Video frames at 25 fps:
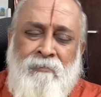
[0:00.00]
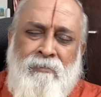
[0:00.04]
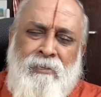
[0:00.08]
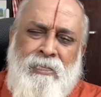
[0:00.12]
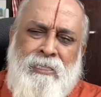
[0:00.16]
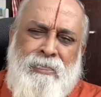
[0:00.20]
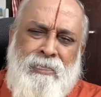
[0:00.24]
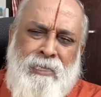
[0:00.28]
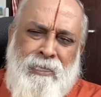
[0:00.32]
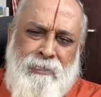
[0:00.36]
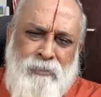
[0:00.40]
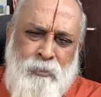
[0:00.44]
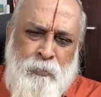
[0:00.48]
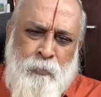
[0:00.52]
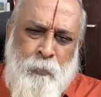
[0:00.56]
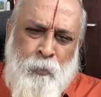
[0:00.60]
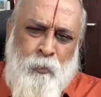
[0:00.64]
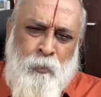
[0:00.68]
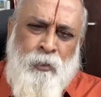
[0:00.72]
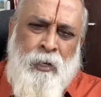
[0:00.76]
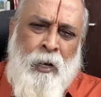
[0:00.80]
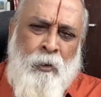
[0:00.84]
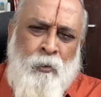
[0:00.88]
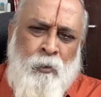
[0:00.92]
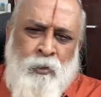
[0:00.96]
they will just
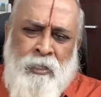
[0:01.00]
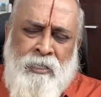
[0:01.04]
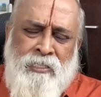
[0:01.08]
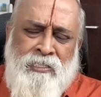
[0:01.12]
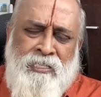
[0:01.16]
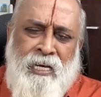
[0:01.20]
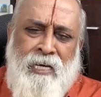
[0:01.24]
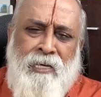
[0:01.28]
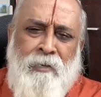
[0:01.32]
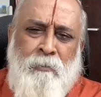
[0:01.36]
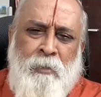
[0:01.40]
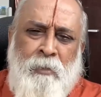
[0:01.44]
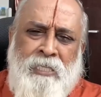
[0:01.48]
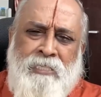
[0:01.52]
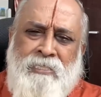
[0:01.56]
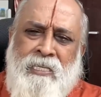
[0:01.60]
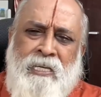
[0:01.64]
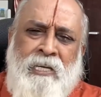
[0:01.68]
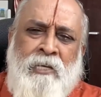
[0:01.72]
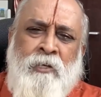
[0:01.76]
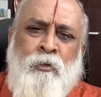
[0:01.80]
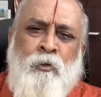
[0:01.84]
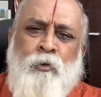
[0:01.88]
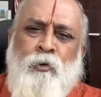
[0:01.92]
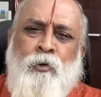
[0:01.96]
put down the child by
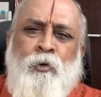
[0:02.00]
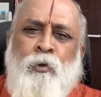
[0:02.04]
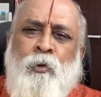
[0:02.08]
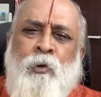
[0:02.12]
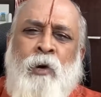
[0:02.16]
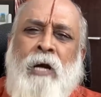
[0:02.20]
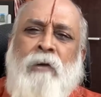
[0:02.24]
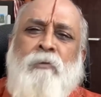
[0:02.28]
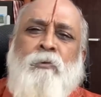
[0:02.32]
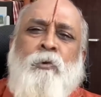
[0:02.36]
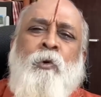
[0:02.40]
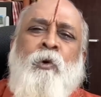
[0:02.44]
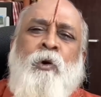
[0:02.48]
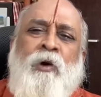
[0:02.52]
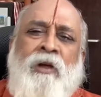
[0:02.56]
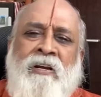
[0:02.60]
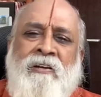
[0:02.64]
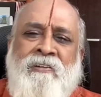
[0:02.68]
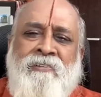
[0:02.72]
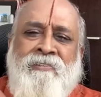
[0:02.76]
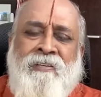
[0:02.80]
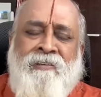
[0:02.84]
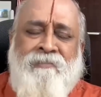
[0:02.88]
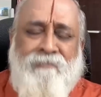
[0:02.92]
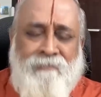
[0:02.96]
saying you do not know
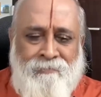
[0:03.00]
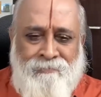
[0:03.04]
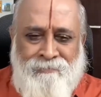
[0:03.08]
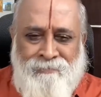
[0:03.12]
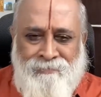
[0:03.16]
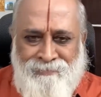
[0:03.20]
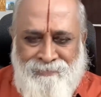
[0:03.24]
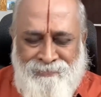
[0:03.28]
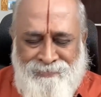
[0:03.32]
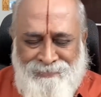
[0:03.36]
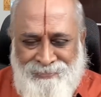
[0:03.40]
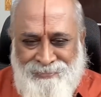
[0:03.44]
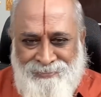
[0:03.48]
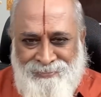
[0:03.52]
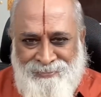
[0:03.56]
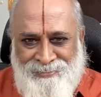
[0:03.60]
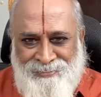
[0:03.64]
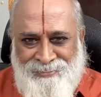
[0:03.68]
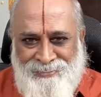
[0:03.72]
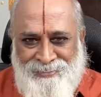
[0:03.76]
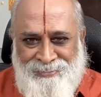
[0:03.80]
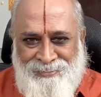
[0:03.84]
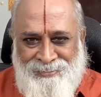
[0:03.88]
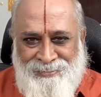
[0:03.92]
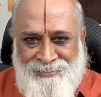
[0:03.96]
anything.
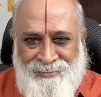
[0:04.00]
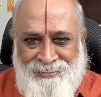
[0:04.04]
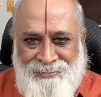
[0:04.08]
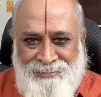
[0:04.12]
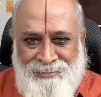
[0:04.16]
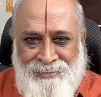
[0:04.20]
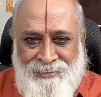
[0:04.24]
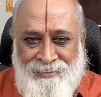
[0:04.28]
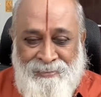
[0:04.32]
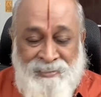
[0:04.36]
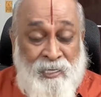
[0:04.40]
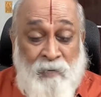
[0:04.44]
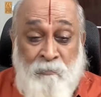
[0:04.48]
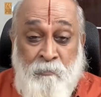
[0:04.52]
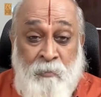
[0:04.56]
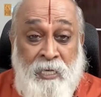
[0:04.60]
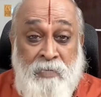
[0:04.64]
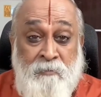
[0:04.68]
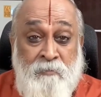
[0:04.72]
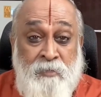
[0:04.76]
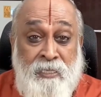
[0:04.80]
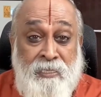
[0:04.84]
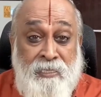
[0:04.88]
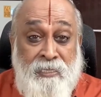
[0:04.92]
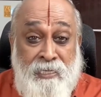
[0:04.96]

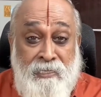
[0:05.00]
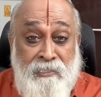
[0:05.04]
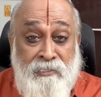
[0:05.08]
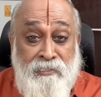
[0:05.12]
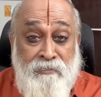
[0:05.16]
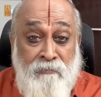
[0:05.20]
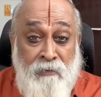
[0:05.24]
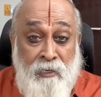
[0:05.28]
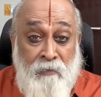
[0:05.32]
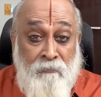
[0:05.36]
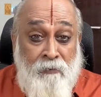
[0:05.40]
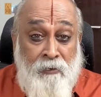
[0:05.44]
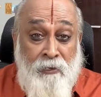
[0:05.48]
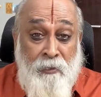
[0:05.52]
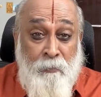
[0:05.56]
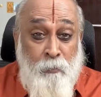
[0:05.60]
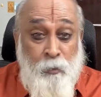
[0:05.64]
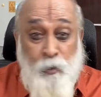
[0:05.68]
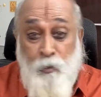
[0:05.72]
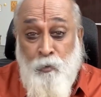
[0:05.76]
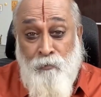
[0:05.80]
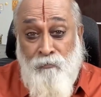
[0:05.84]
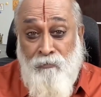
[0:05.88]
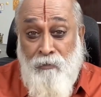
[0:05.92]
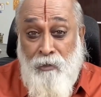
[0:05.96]
Sometimes the kids will very
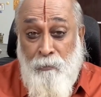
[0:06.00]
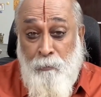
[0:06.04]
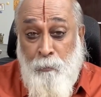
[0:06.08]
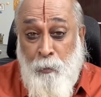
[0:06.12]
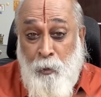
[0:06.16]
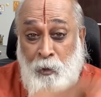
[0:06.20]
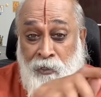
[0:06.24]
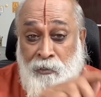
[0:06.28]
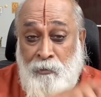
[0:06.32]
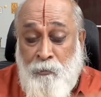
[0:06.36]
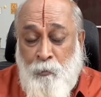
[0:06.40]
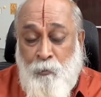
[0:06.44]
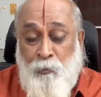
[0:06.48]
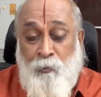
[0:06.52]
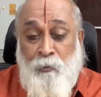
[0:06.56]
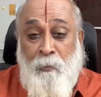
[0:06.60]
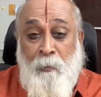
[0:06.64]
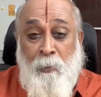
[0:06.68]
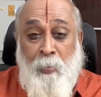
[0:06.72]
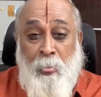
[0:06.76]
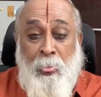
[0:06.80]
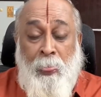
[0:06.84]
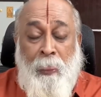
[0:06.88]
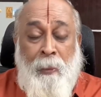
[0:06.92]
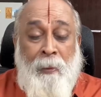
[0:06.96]
beautifully point
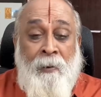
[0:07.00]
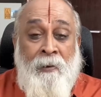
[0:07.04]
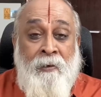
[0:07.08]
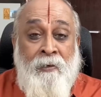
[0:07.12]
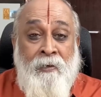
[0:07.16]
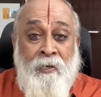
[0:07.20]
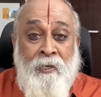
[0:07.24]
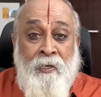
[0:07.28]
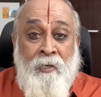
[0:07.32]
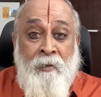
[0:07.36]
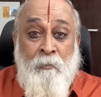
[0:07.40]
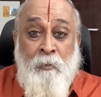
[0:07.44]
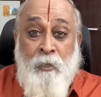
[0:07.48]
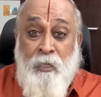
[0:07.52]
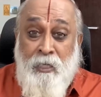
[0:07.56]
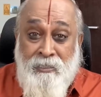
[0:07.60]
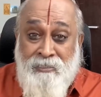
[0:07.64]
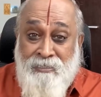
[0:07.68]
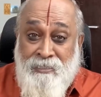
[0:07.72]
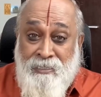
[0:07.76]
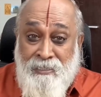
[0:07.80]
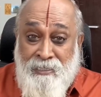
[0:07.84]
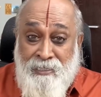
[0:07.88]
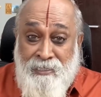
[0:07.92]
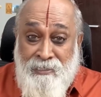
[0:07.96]
out,
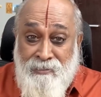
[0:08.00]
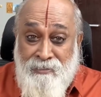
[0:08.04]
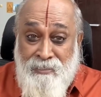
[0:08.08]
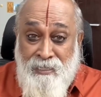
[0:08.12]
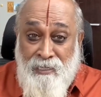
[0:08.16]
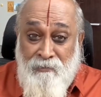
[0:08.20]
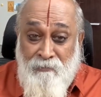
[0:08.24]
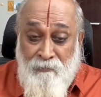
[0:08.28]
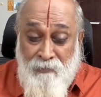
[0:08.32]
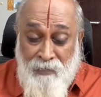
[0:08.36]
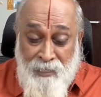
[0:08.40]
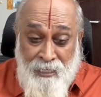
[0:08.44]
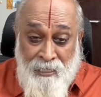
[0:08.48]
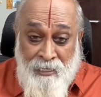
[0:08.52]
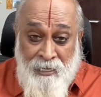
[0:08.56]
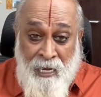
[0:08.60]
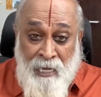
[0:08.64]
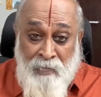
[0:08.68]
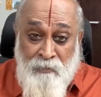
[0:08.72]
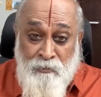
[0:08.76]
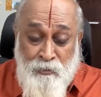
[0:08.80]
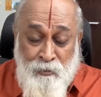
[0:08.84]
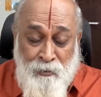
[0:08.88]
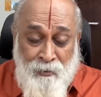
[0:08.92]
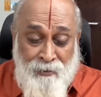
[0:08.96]
because the kids are very
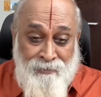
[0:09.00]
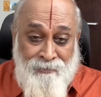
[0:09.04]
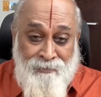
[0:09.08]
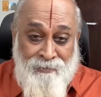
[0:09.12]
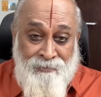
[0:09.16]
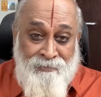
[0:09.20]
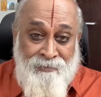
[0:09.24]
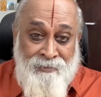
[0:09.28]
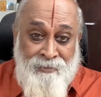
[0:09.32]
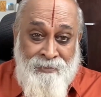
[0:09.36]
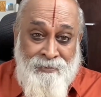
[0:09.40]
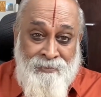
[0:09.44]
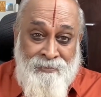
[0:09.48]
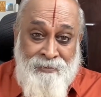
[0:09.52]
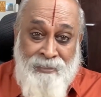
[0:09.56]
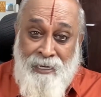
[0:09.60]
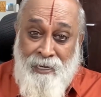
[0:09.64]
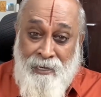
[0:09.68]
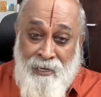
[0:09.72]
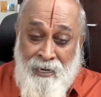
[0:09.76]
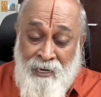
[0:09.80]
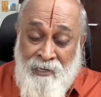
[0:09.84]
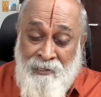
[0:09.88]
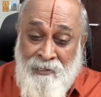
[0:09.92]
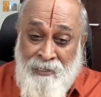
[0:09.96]
natural.
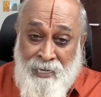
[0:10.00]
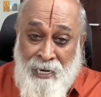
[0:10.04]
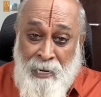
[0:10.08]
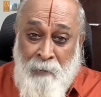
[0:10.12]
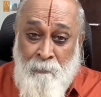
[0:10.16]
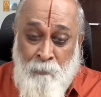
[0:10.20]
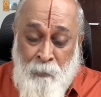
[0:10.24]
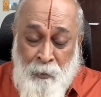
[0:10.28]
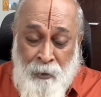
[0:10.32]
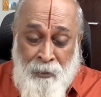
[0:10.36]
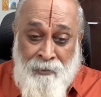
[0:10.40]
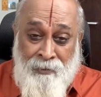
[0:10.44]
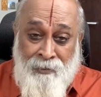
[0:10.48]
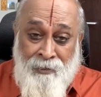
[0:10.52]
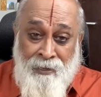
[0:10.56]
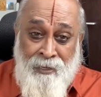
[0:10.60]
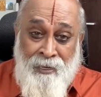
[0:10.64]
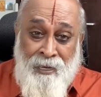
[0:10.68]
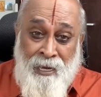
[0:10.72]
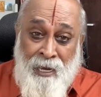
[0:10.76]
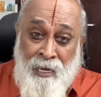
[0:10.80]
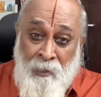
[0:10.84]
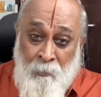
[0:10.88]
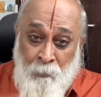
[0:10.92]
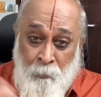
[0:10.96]
They are untampered,
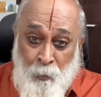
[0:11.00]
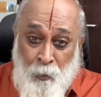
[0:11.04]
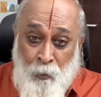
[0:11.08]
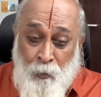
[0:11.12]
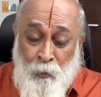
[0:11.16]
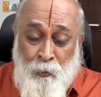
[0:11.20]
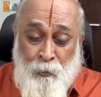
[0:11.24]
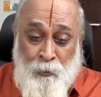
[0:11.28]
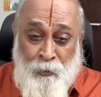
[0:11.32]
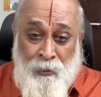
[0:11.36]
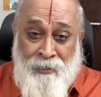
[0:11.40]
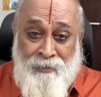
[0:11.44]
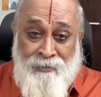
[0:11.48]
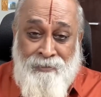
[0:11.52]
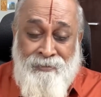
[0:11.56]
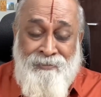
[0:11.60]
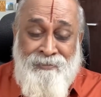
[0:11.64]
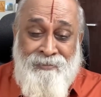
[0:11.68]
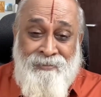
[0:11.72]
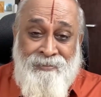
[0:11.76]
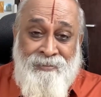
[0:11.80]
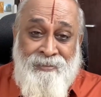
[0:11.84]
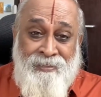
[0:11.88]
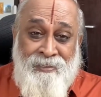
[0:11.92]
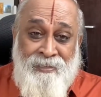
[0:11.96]

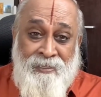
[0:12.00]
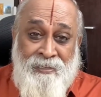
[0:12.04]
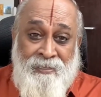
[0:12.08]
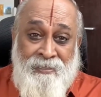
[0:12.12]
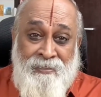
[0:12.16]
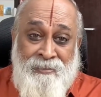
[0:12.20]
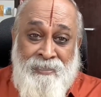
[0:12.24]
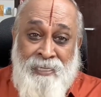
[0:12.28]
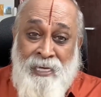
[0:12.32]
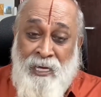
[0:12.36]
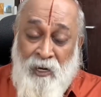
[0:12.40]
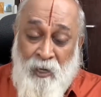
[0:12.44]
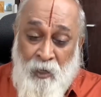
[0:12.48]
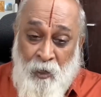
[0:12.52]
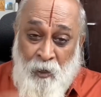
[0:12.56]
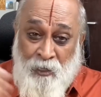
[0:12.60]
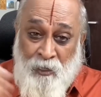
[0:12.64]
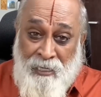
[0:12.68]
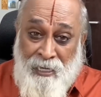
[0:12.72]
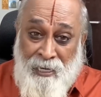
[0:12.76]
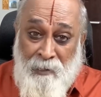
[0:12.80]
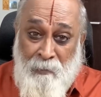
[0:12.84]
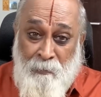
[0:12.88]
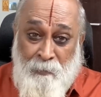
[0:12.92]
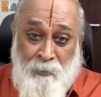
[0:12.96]
unpolluted. They are
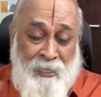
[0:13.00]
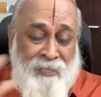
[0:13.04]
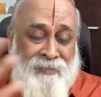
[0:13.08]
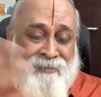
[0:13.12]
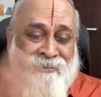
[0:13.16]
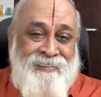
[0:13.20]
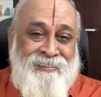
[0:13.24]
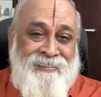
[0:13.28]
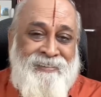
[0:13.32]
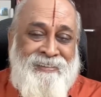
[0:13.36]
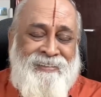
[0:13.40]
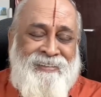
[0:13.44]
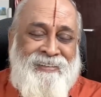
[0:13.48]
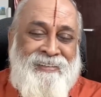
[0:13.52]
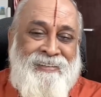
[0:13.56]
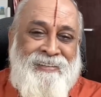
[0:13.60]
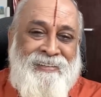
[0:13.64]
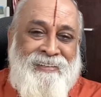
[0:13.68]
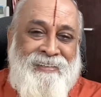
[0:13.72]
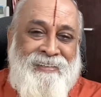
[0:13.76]
not corrupted.